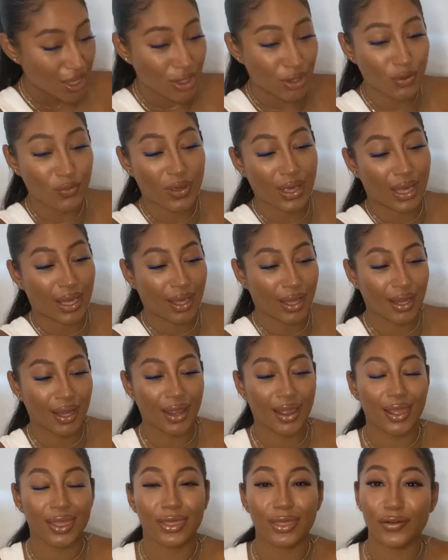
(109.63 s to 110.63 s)
you get
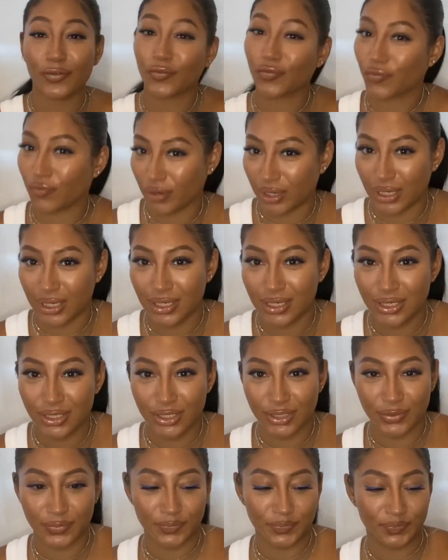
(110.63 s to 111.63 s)
the
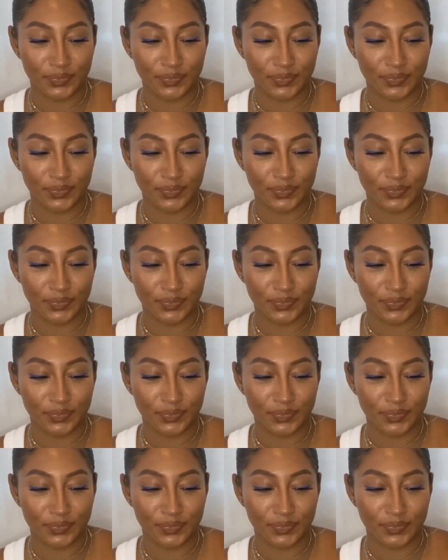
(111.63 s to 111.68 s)
fridge,